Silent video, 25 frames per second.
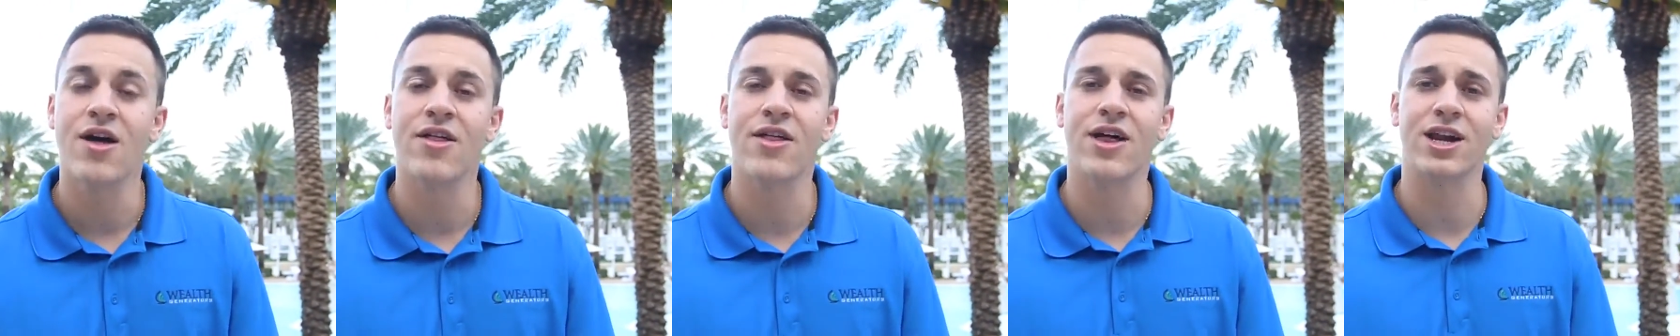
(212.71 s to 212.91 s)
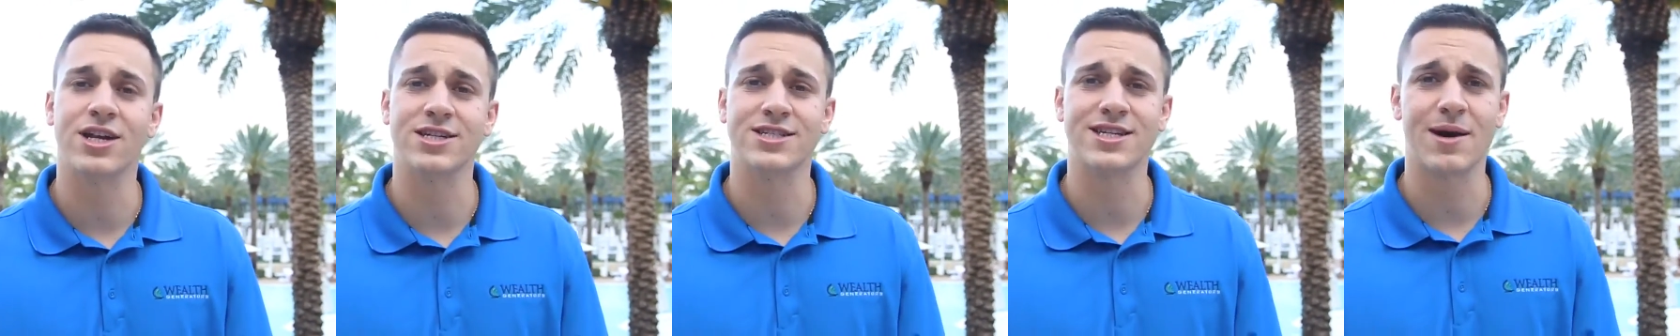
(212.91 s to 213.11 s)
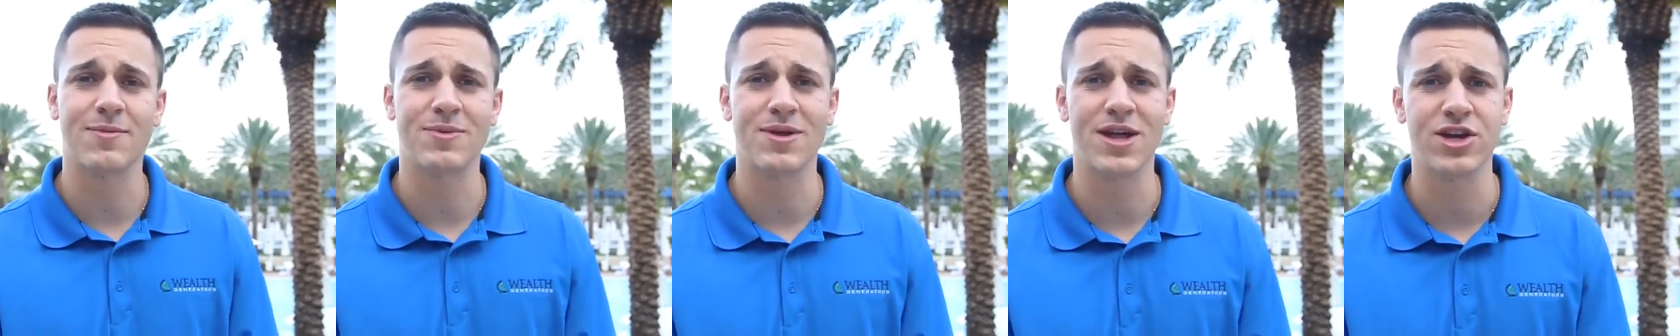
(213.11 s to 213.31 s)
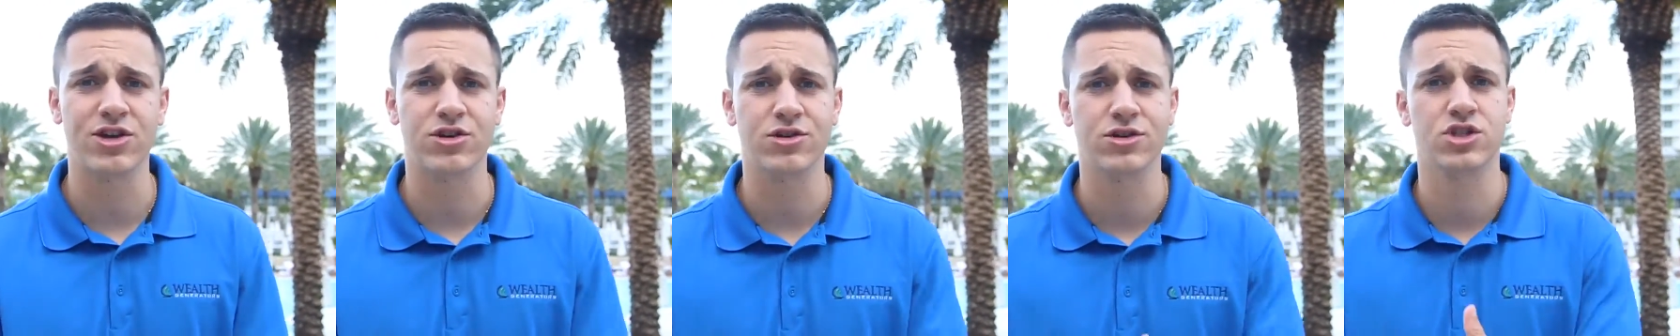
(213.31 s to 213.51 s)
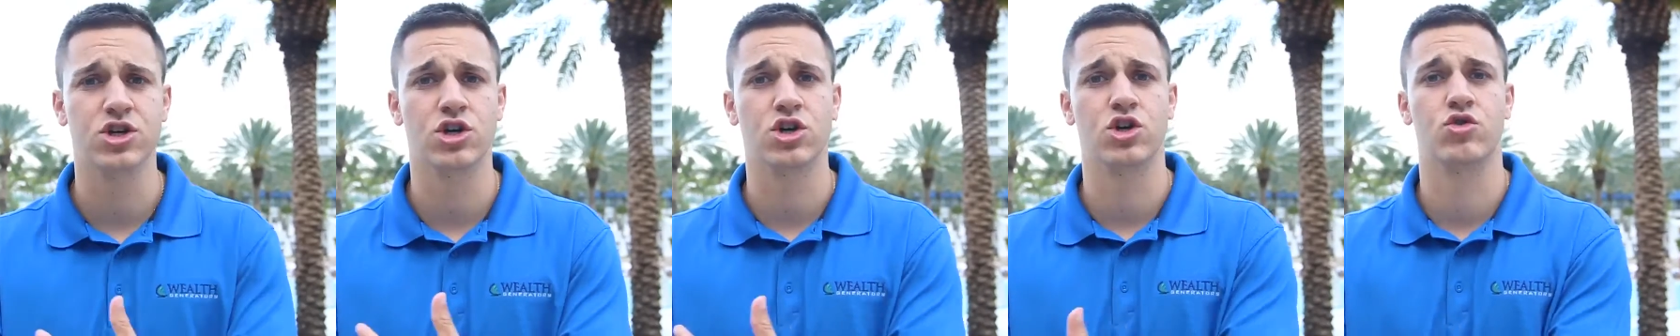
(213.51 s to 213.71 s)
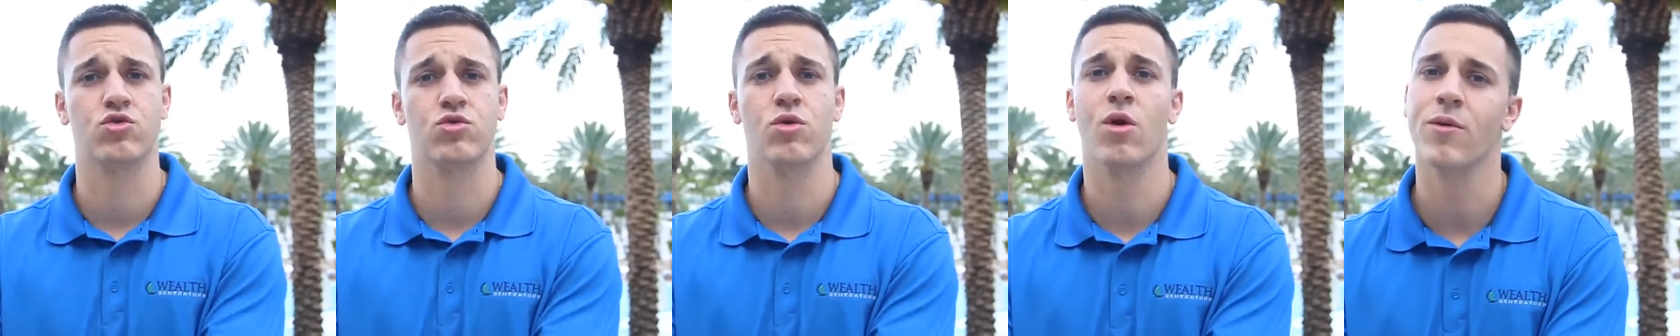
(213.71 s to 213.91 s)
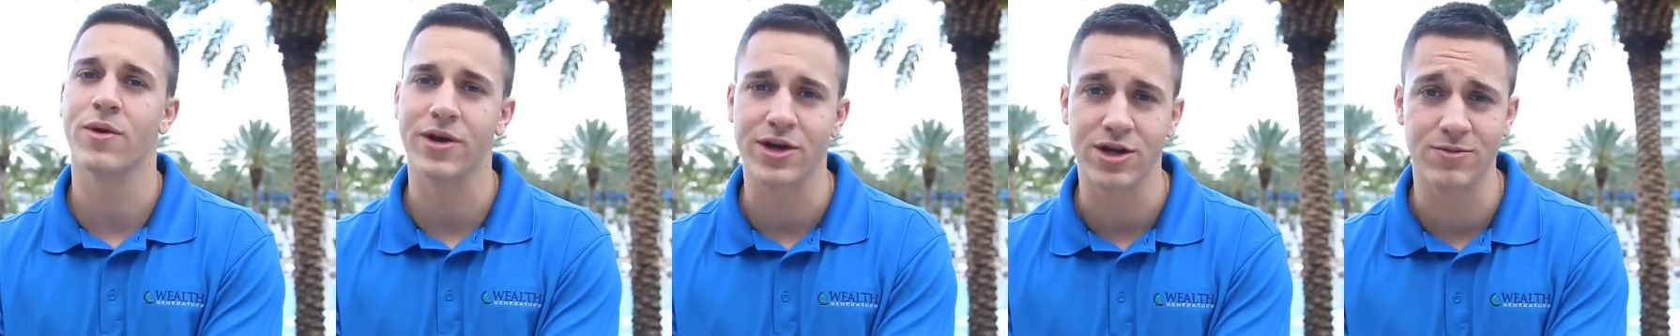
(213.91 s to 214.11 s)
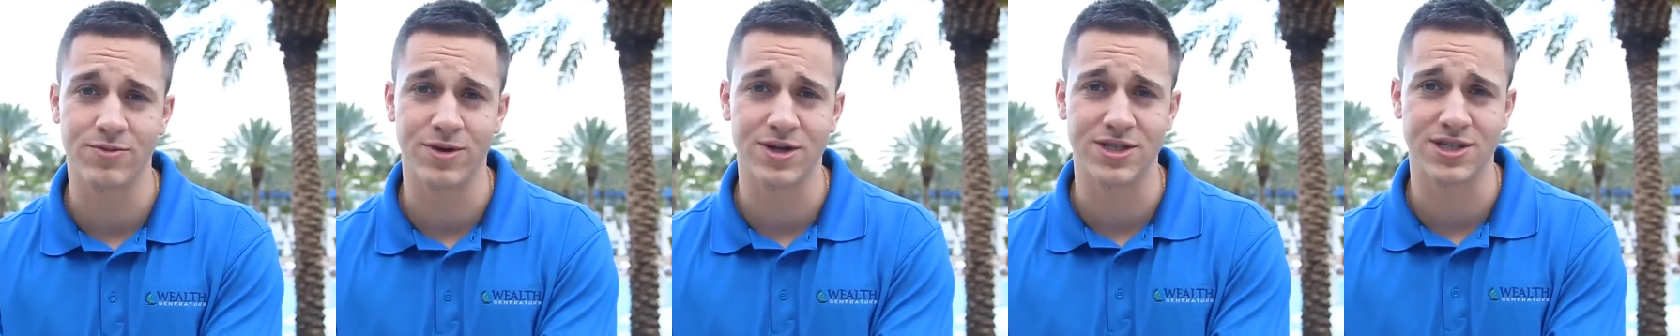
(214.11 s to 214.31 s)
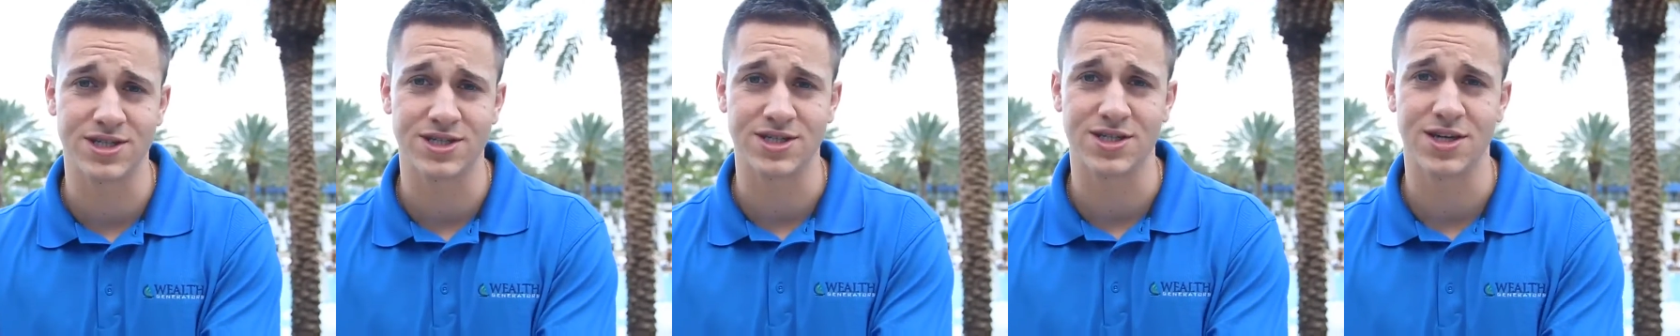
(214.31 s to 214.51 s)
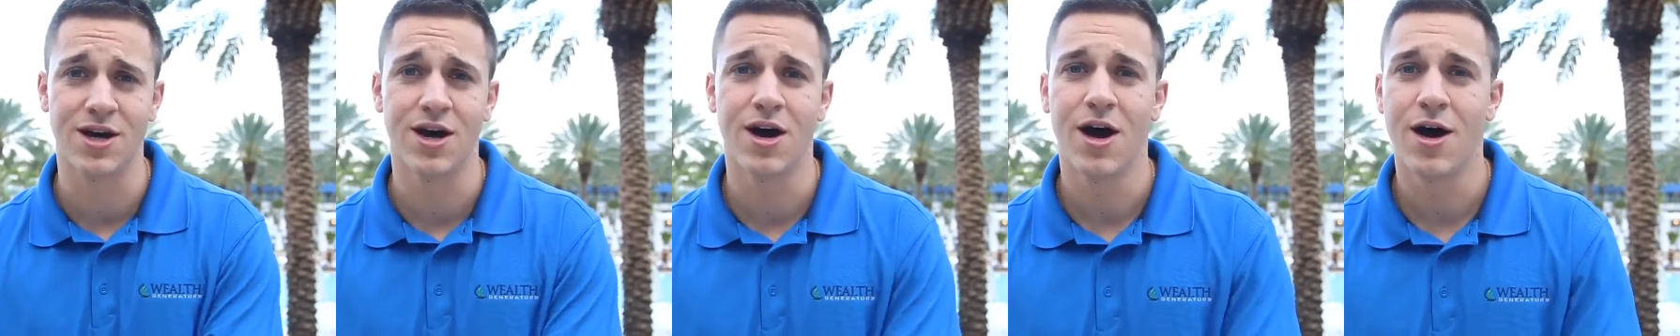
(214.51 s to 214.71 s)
Then on top of that, you can start growing your business